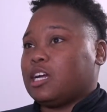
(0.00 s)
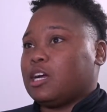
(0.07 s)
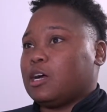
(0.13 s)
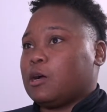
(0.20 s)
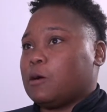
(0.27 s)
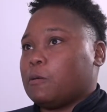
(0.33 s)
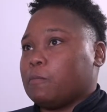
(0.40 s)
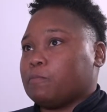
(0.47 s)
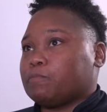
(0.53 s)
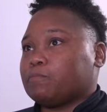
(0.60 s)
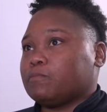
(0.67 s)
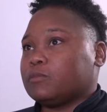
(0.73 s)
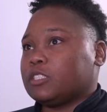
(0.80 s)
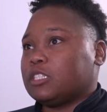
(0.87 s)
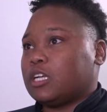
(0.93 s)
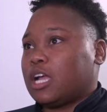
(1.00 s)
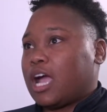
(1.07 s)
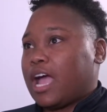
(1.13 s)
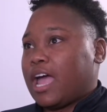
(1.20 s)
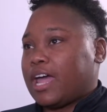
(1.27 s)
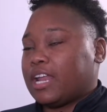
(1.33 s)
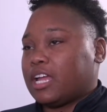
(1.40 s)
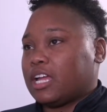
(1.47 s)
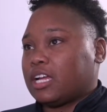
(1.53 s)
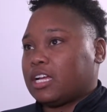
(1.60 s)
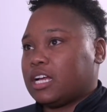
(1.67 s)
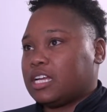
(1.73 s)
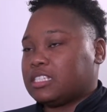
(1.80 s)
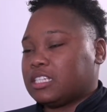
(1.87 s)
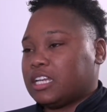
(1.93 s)
I had a
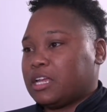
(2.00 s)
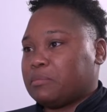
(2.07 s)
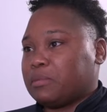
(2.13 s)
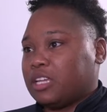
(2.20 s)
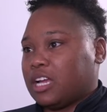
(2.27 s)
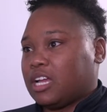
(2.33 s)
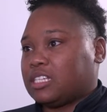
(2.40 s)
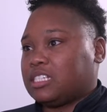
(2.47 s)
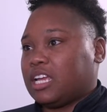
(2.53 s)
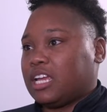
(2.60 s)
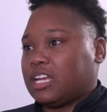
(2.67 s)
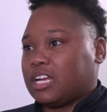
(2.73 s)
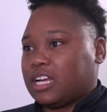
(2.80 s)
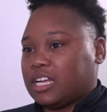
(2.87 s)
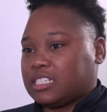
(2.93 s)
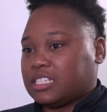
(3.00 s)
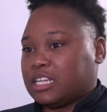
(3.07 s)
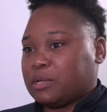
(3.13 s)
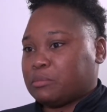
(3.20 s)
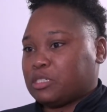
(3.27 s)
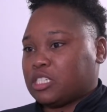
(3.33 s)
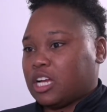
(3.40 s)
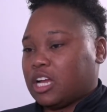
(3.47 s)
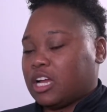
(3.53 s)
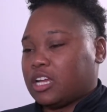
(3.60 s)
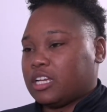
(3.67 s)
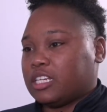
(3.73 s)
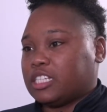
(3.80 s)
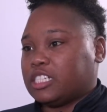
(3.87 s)
cousin named Deontay and a cousin named John.